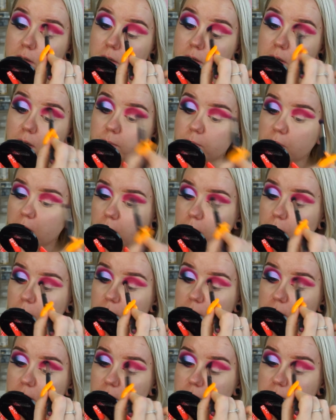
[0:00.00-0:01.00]
I'm not
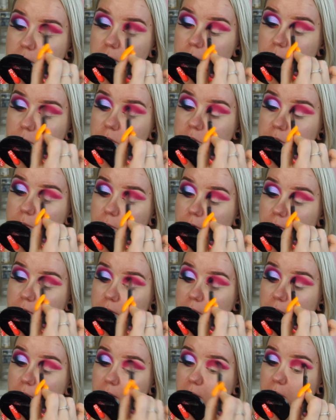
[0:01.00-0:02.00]
worrying so much about
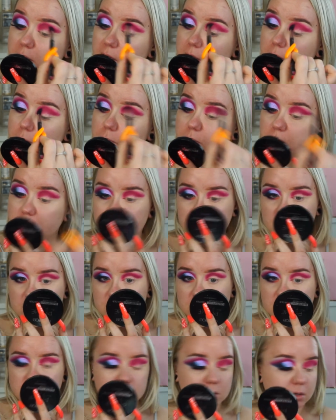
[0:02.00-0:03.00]
the lid
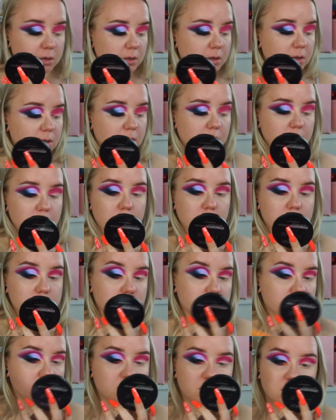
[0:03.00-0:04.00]
because, as
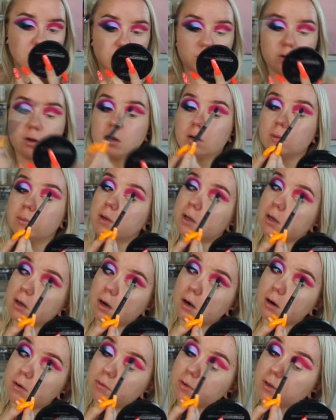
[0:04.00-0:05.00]
you can see, we're going to be
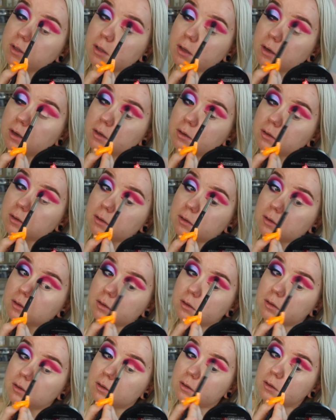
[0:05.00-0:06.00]
carving that.
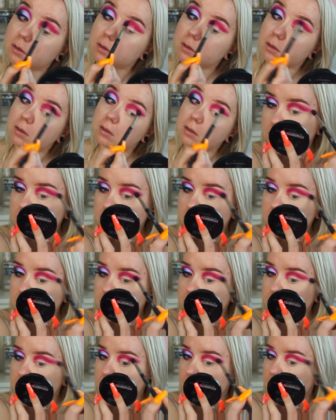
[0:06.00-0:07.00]

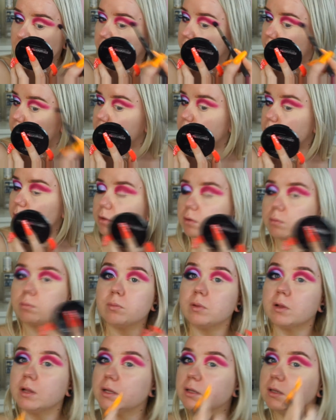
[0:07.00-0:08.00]
So I will
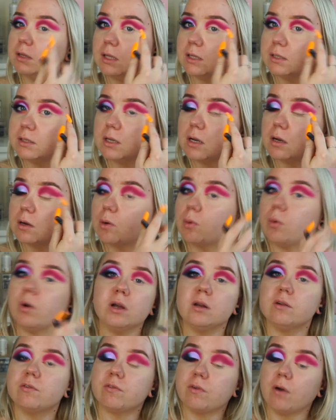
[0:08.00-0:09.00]
blend this out
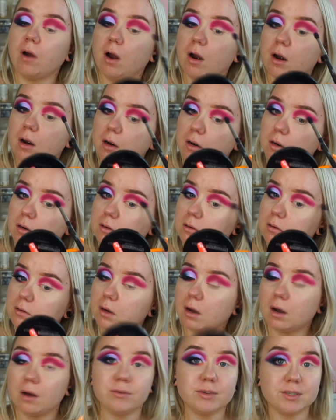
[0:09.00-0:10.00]
quite far.
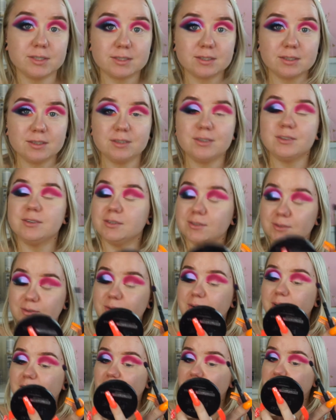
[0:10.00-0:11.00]
Obviously, you
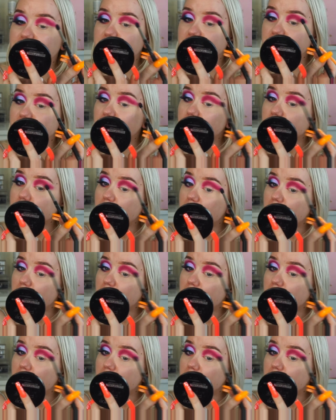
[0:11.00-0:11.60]
don't have to.